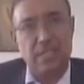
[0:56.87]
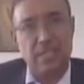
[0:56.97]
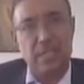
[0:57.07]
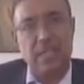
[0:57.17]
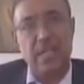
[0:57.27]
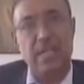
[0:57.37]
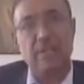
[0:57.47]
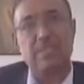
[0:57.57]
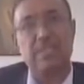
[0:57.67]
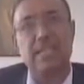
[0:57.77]
And
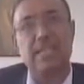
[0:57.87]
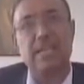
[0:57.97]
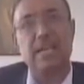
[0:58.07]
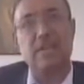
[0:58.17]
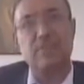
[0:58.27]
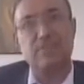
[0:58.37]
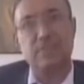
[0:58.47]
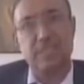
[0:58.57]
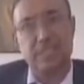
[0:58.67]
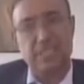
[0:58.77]
our second half
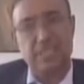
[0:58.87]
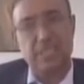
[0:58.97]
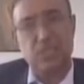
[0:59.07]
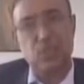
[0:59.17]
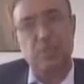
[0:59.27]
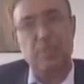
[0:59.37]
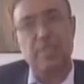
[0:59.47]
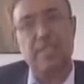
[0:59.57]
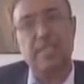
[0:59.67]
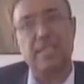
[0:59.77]
this year should be
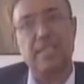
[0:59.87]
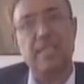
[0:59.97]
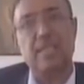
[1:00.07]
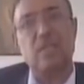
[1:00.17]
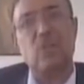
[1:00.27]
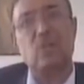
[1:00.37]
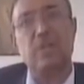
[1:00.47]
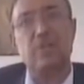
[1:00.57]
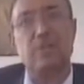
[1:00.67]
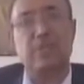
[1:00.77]
better than what
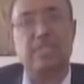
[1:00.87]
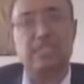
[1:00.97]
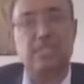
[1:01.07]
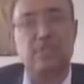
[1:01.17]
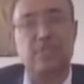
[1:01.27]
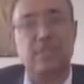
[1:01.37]
we achieved